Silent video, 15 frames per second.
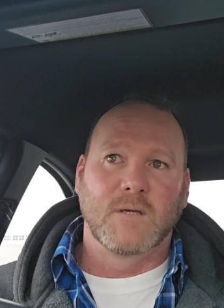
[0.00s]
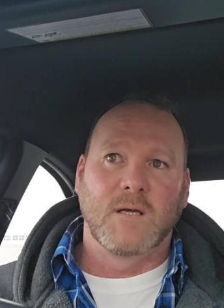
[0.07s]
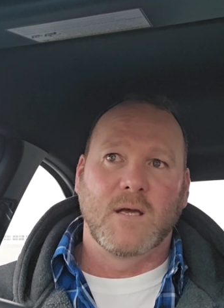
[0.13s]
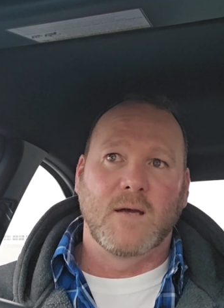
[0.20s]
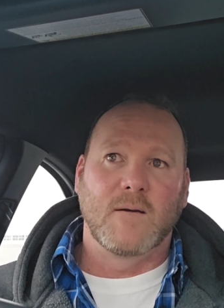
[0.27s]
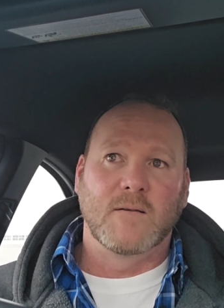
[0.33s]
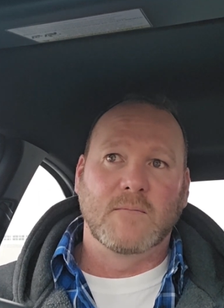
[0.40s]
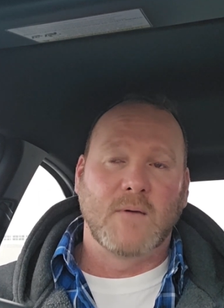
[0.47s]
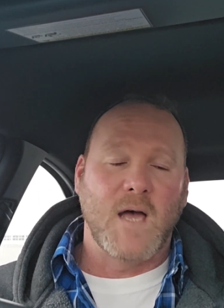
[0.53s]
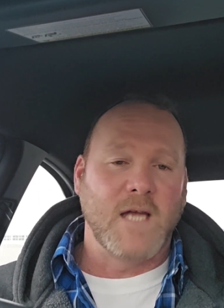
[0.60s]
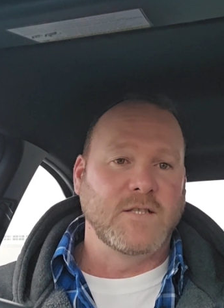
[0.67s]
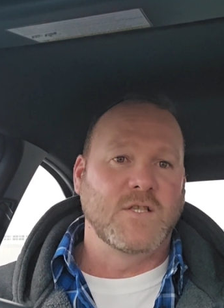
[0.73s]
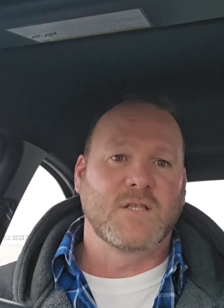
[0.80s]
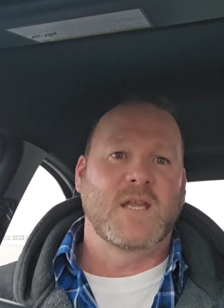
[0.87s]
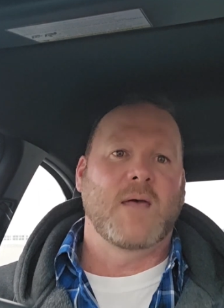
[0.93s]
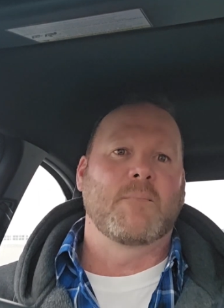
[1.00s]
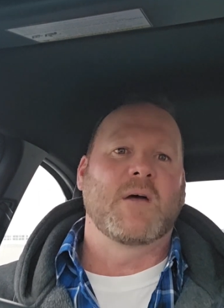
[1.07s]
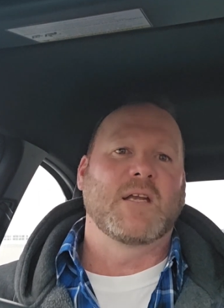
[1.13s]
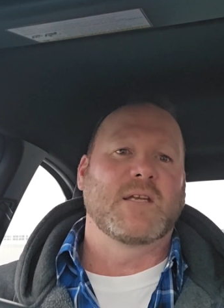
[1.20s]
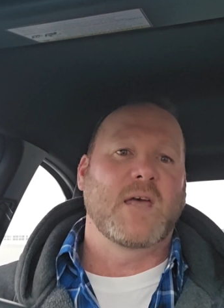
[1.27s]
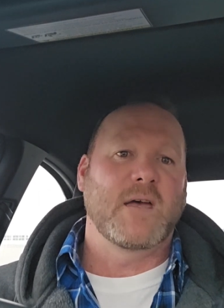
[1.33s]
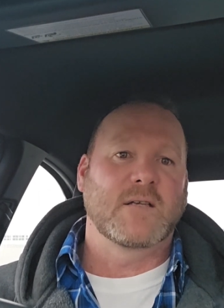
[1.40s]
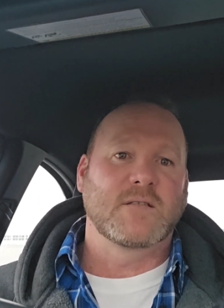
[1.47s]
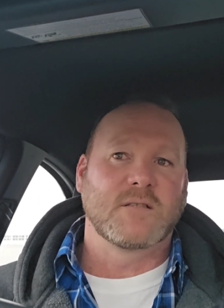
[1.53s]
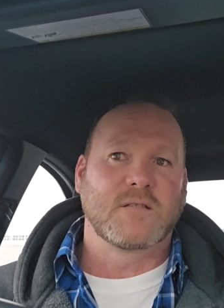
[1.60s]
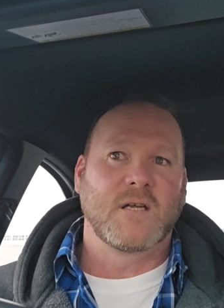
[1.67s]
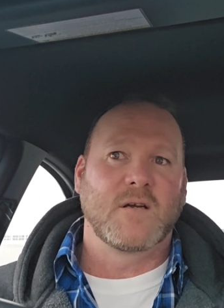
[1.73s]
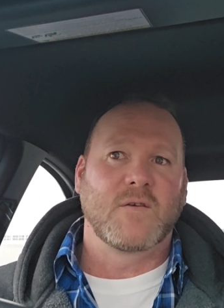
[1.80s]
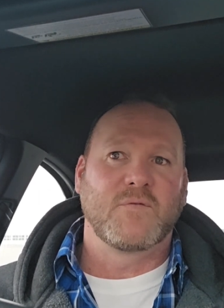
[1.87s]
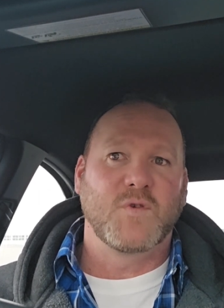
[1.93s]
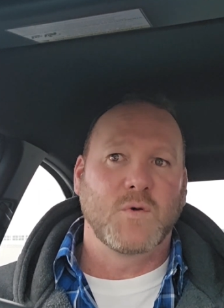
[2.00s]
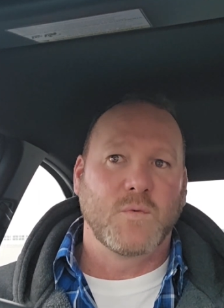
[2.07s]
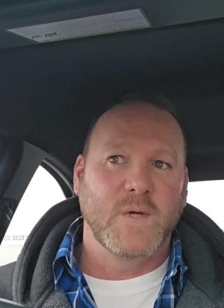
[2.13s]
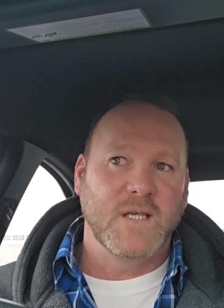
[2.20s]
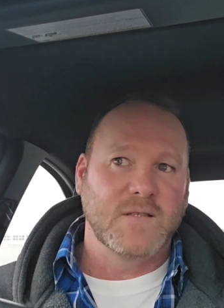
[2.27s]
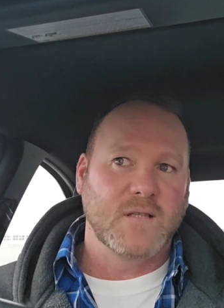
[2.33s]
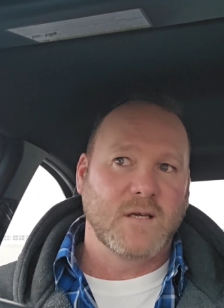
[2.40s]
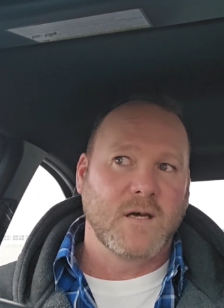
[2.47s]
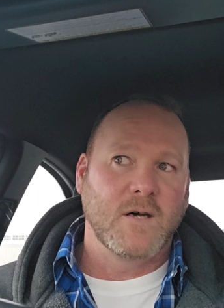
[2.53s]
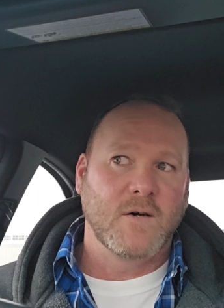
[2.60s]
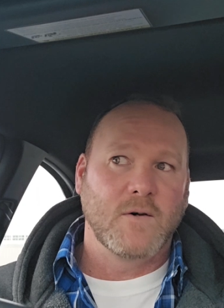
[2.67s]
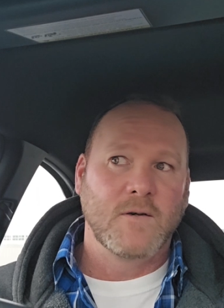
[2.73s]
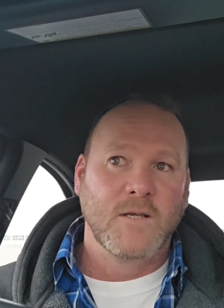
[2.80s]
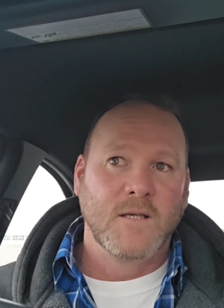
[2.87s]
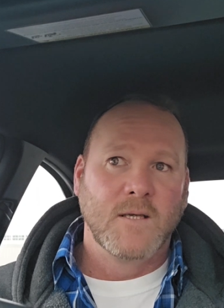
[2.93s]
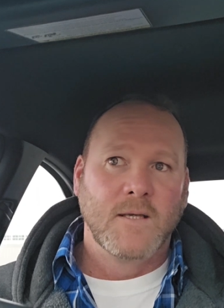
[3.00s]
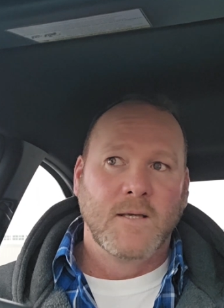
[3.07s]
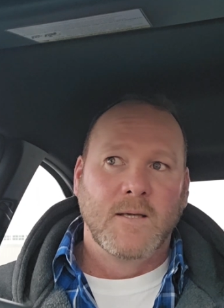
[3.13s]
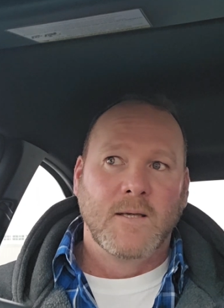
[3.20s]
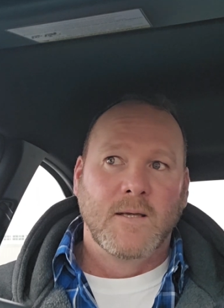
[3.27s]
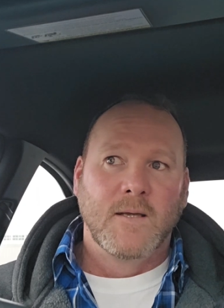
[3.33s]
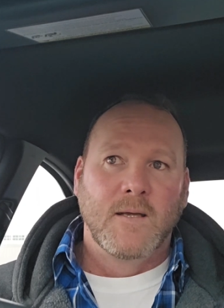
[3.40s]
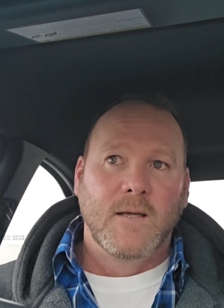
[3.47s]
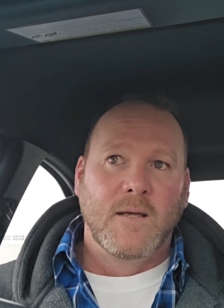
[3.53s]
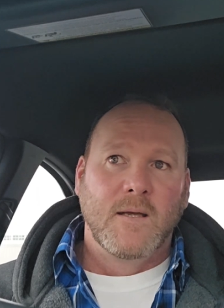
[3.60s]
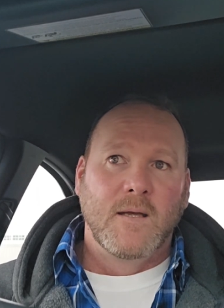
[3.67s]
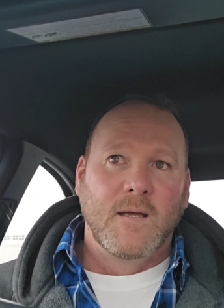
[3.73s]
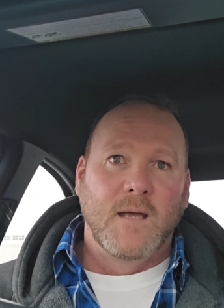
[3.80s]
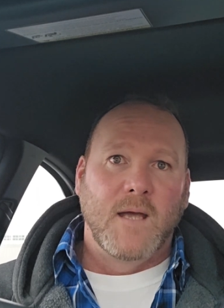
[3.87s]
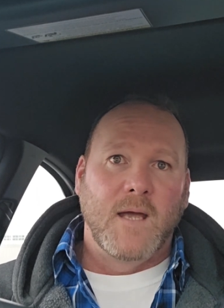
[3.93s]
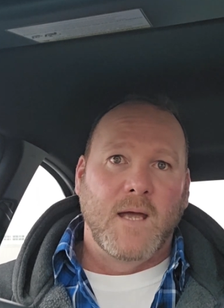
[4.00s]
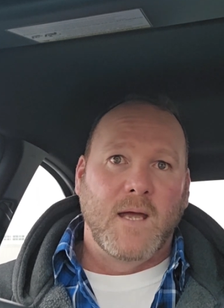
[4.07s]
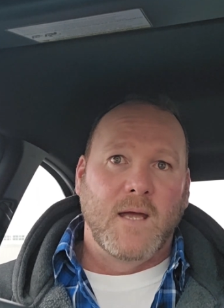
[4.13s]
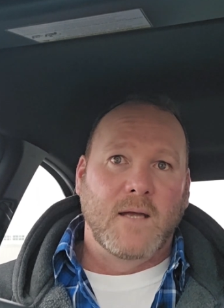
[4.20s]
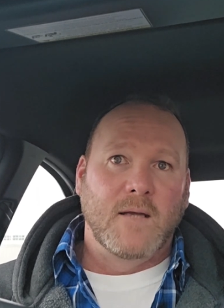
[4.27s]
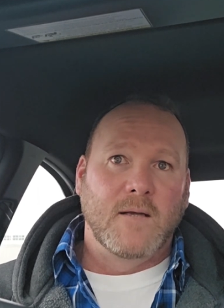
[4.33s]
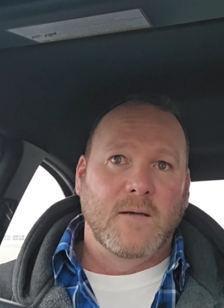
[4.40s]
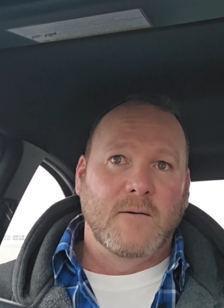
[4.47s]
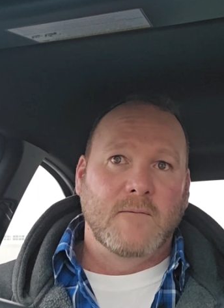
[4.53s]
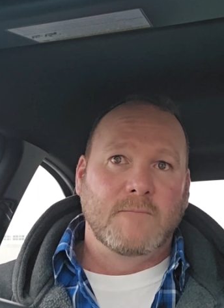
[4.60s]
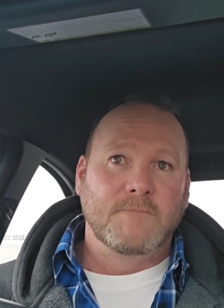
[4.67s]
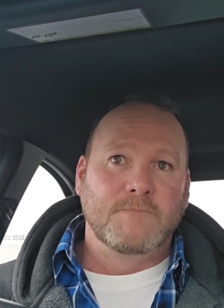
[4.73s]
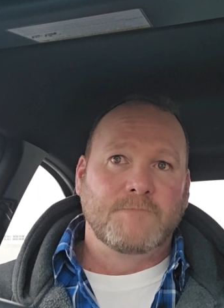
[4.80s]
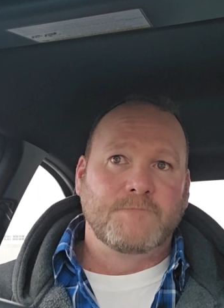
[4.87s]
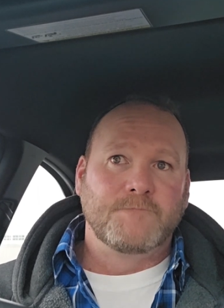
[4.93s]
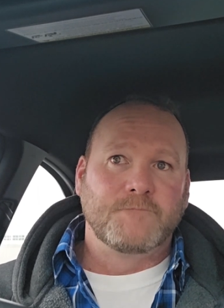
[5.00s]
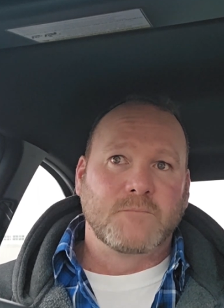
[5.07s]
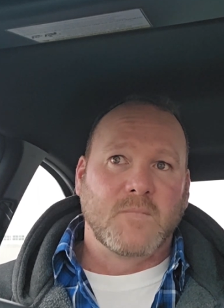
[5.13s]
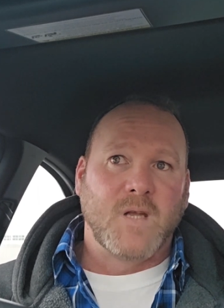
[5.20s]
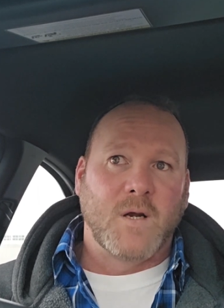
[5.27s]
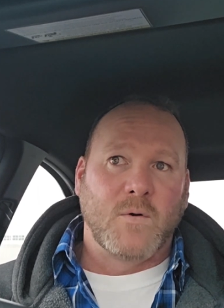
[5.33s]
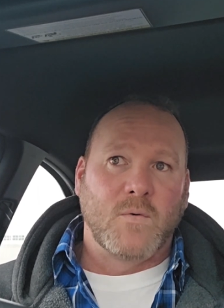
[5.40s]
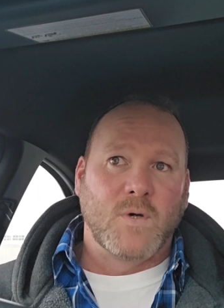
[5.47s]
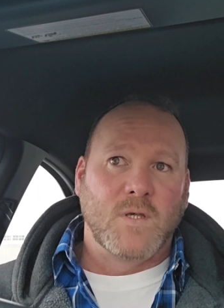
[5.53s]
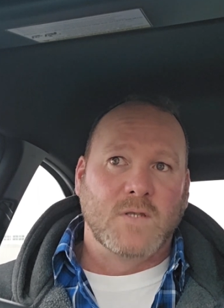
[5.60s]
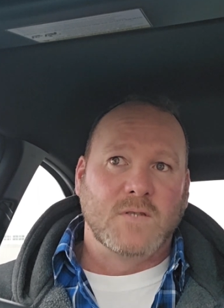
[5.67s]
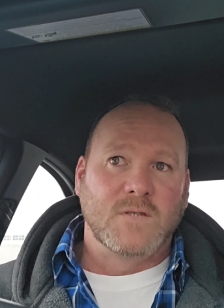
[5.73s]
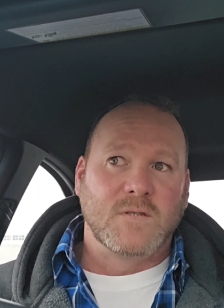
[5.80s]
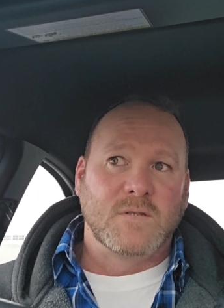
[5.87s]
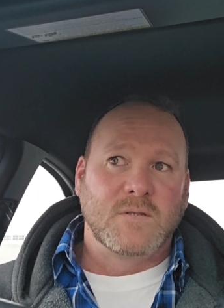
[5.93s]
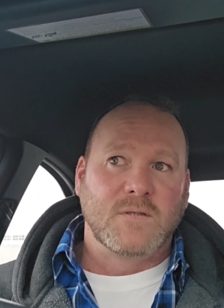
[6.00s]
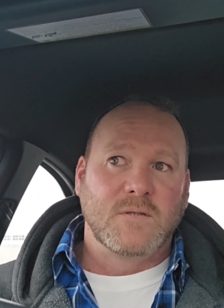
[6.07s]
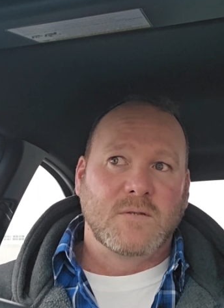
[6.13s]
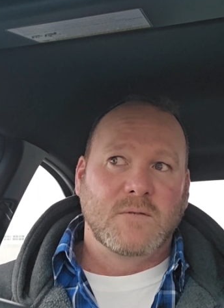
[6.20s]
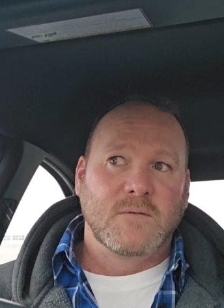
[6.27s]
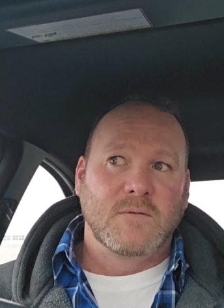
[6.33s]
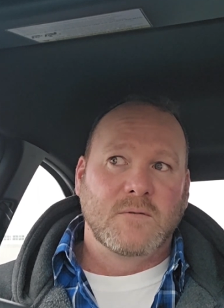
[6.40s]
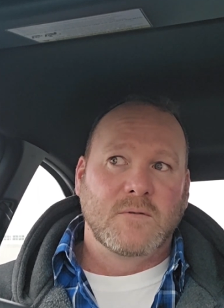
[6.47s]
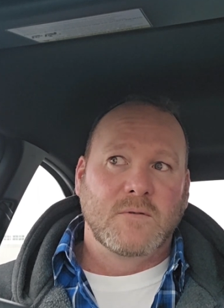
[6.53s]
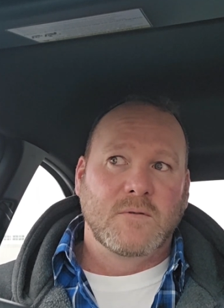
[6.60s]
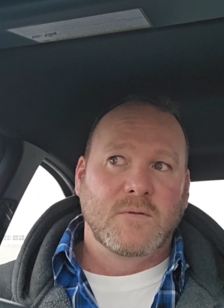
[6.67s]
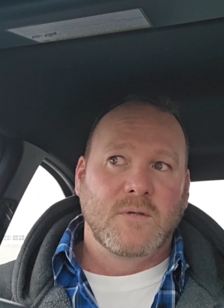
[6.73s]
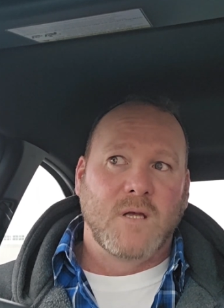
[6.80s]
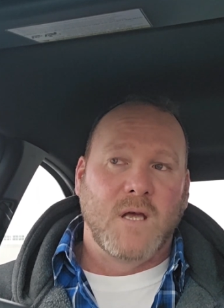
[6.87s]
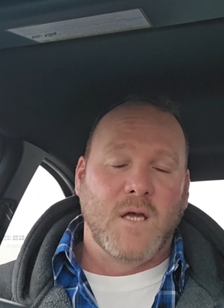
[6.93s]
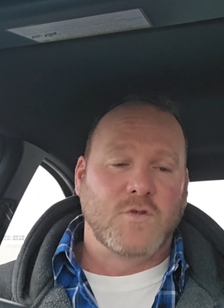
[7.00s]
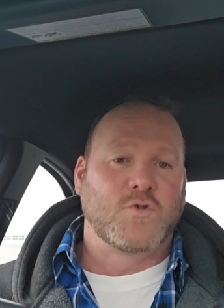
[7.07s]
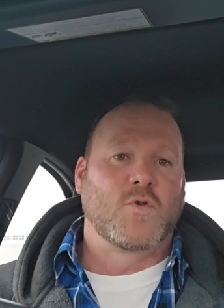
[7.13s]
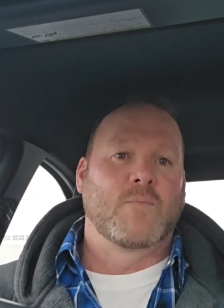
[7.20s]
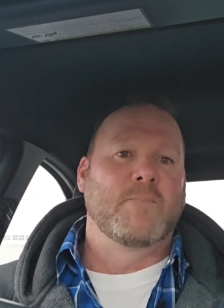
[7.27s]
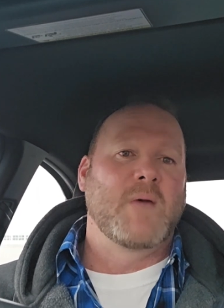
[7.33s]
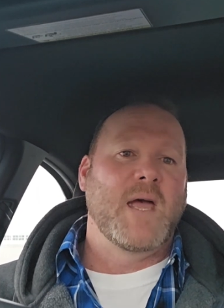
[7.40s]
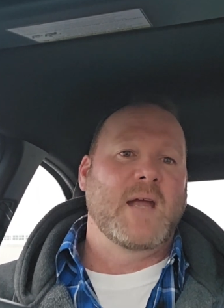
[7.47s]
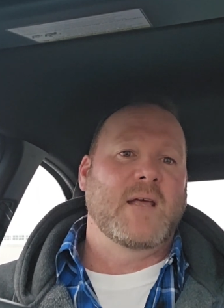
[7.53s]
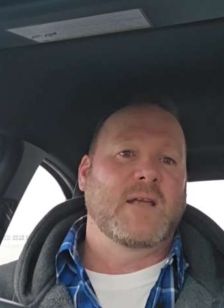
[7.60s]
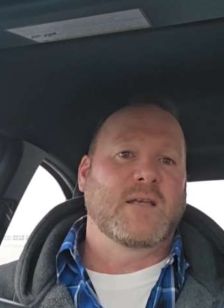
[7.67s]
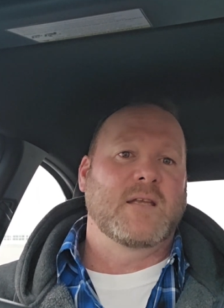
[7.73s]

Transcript: I just had my taxes done a few weeks ago, and there was a dramatic